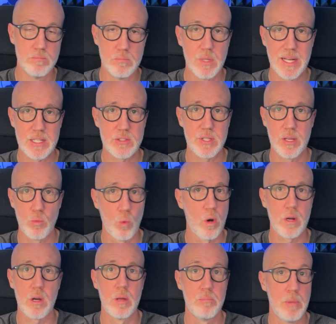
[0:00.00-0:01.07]
like I said,
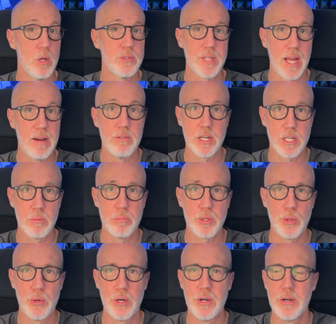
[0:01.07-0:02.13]
work on most every
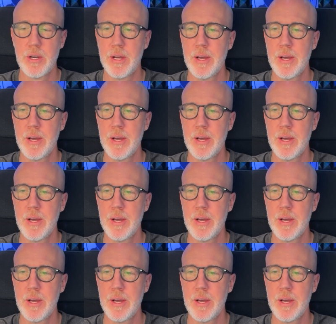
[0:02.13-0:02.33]
computer.